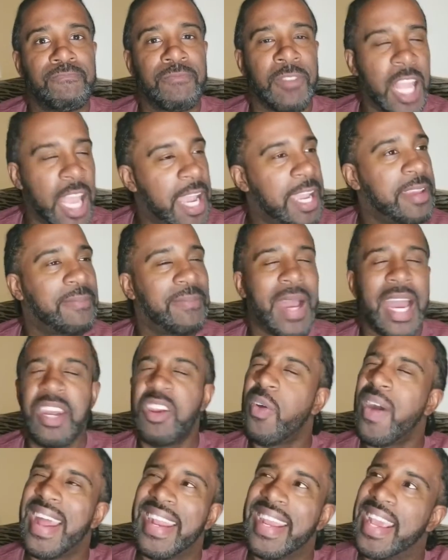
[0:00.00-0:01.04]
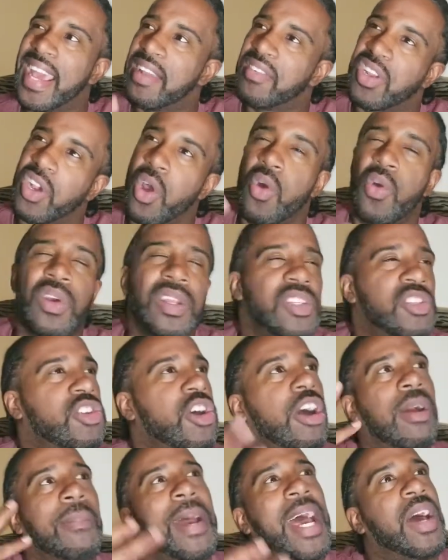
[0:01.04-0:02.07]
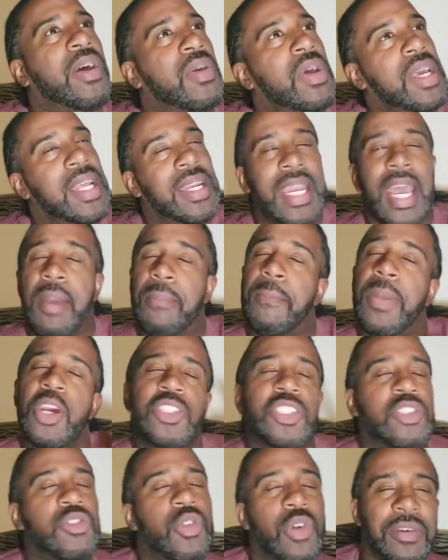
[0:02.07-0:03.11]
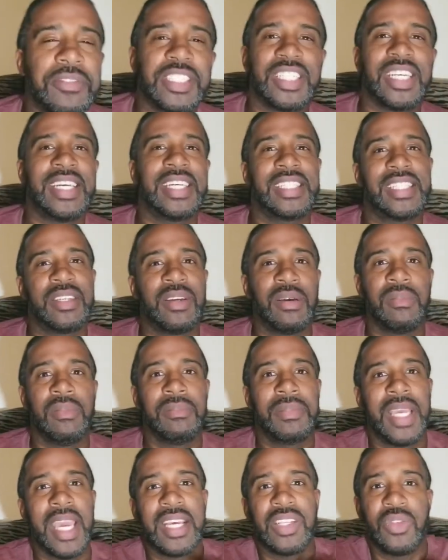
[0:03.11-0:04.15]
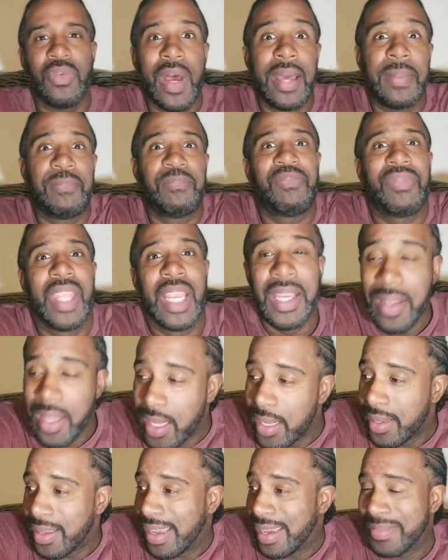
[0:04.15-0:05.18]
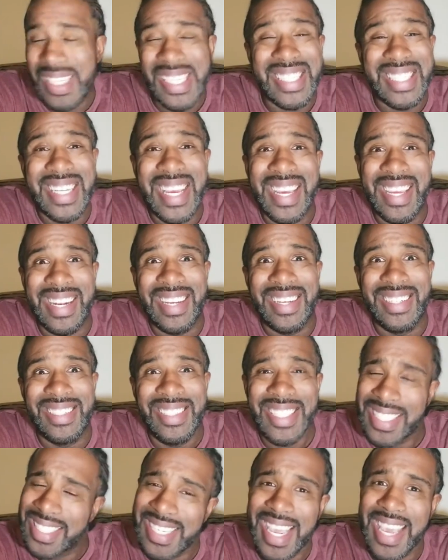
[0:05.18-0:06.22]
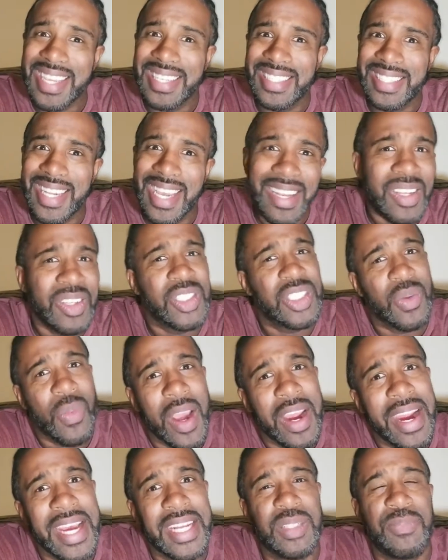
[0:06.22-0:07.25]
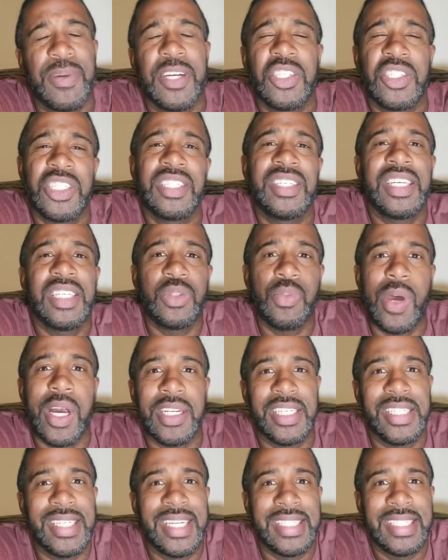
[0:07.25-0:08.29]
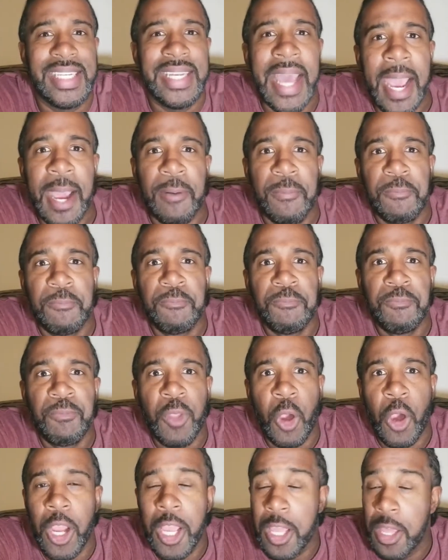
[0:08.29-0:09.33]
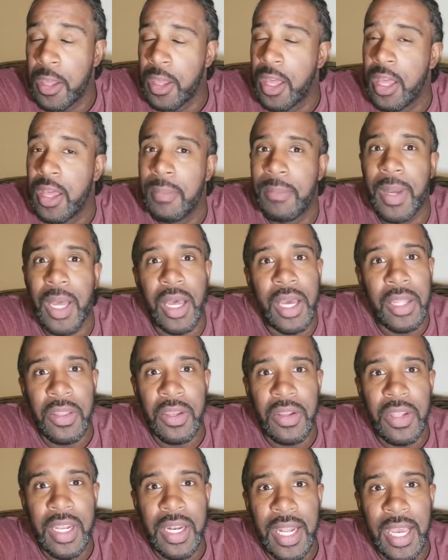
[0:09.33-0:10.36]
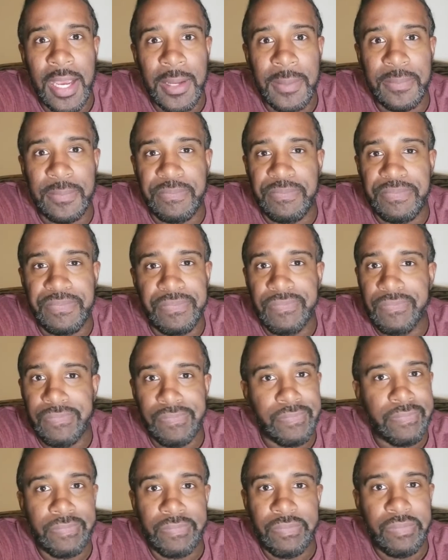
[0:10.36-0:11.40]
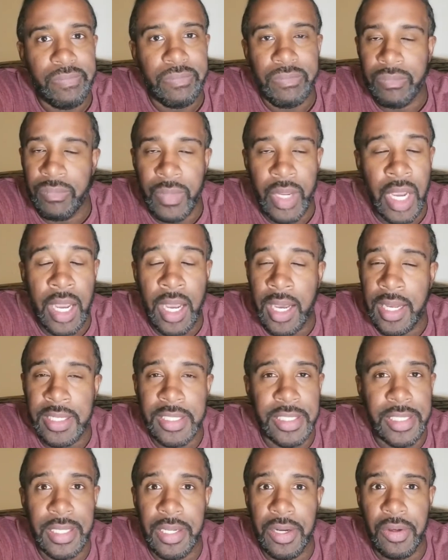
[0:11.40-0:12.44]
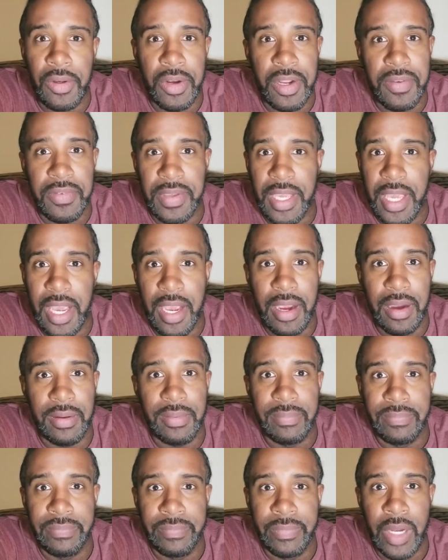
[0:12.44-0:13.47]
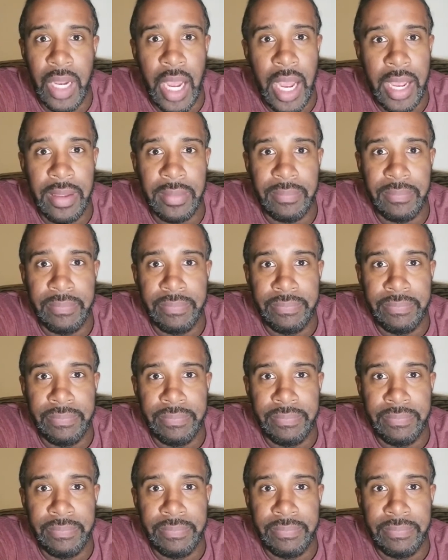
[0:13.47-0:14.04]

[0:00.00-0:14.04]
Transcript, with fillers: I, I know I didn't have to go and talk about that person, whoever says something. Guess what? I'm just saying it. Just in case that little square ass person is watching this now. All right. But other than that, honestly don't even care. All right.